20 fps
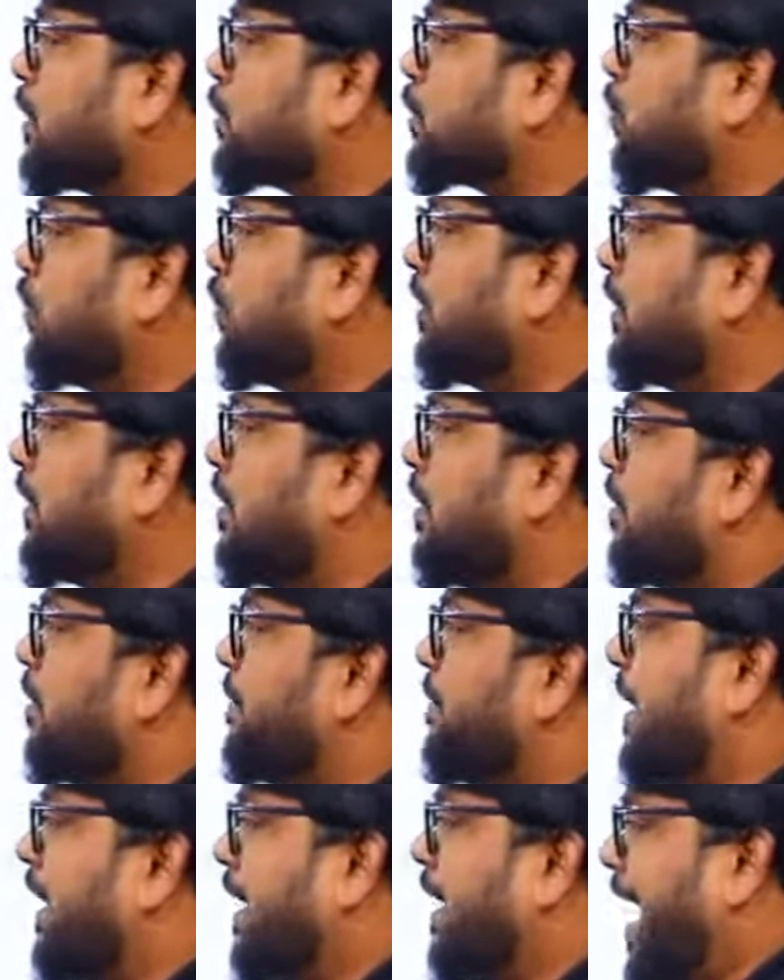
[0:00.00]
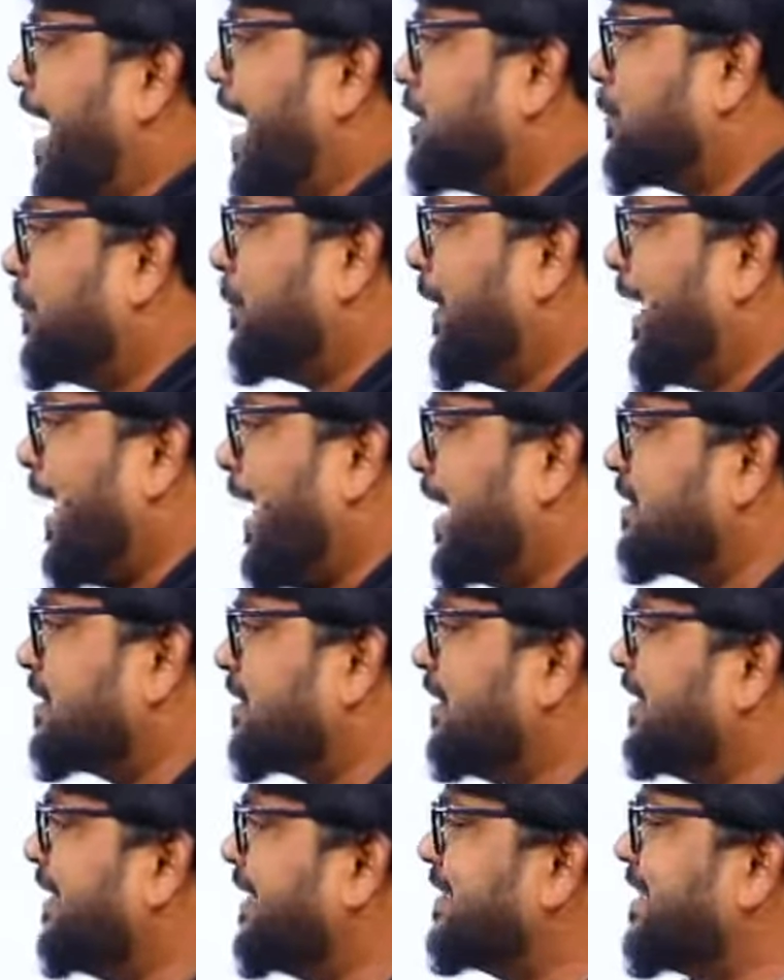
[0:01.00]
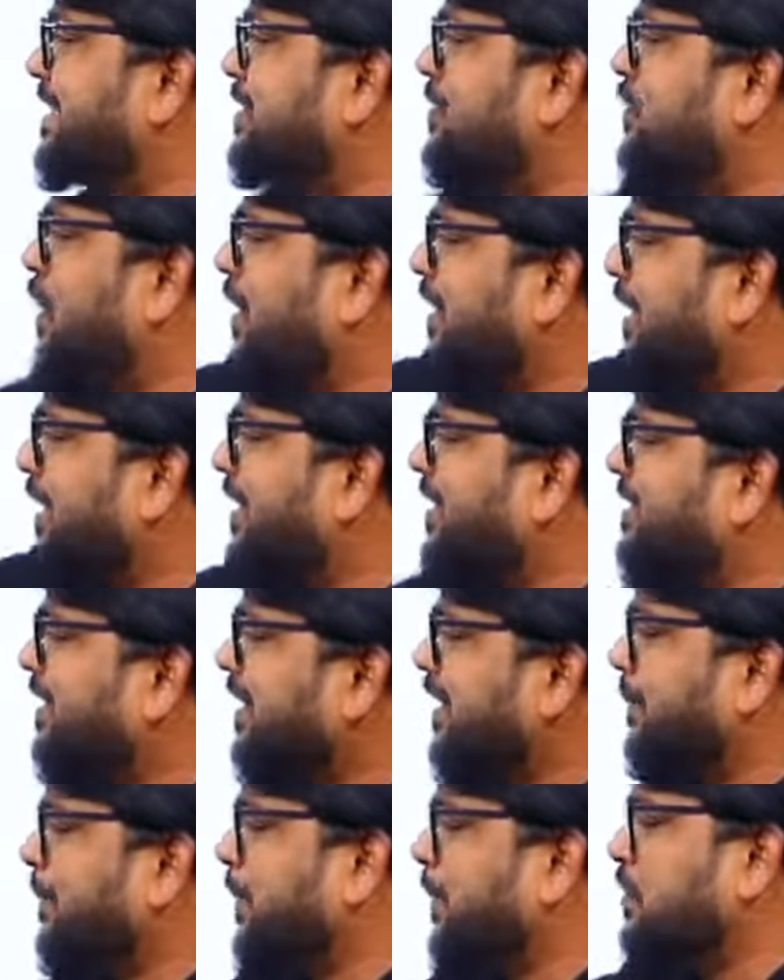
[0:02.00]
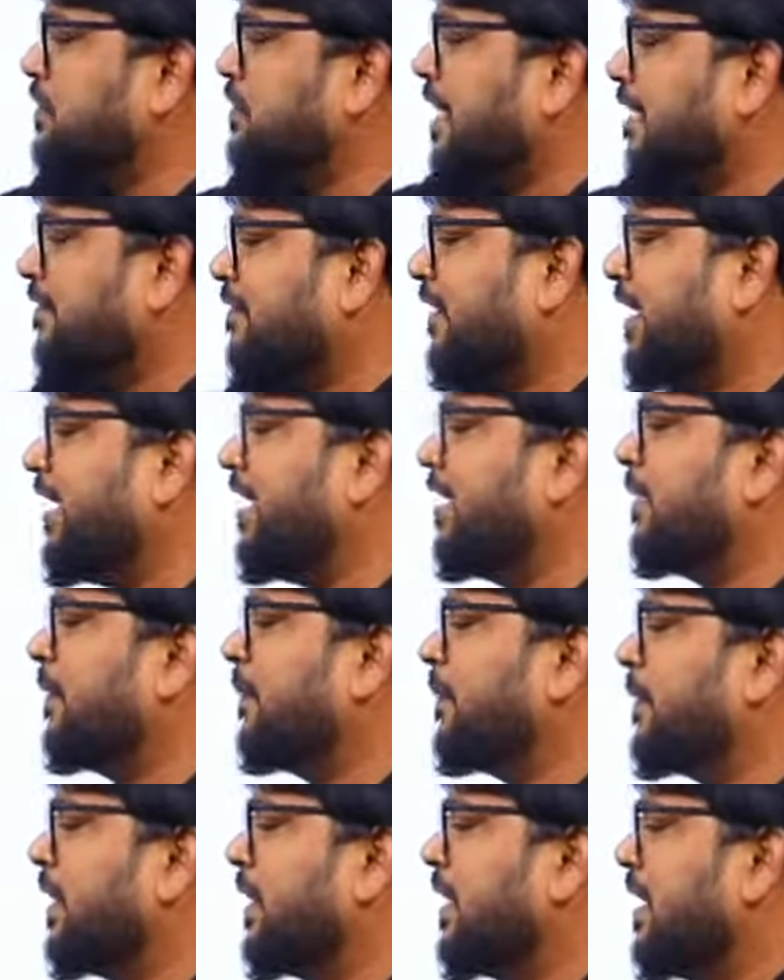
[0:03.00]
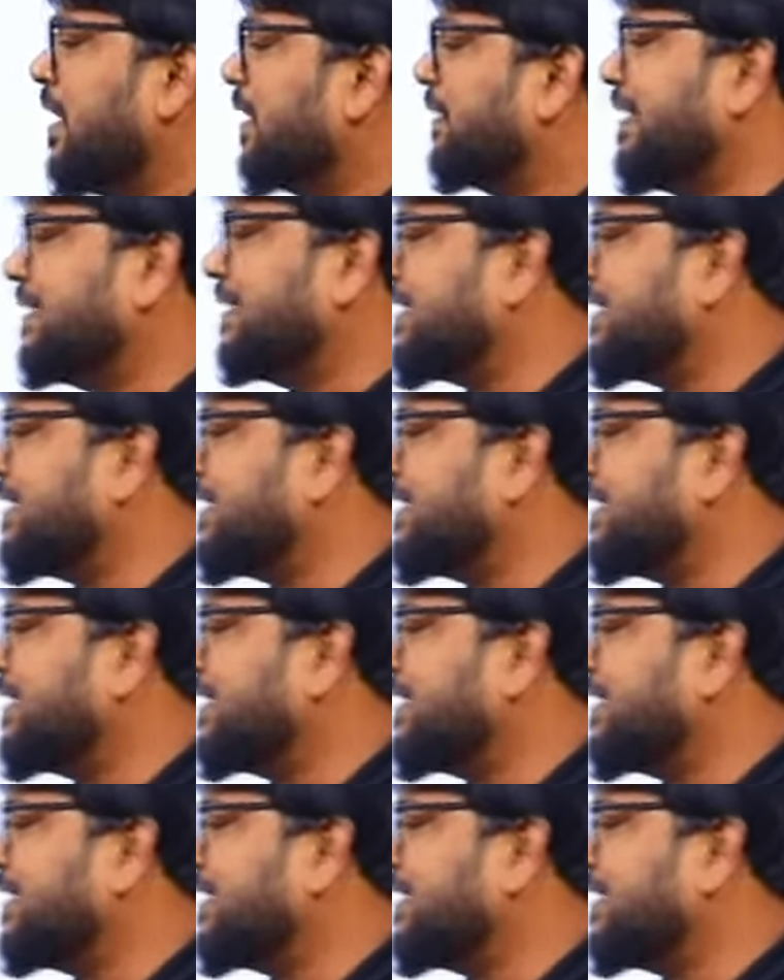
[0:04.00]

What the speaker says: would be classified as, this is not a descriptive survey, this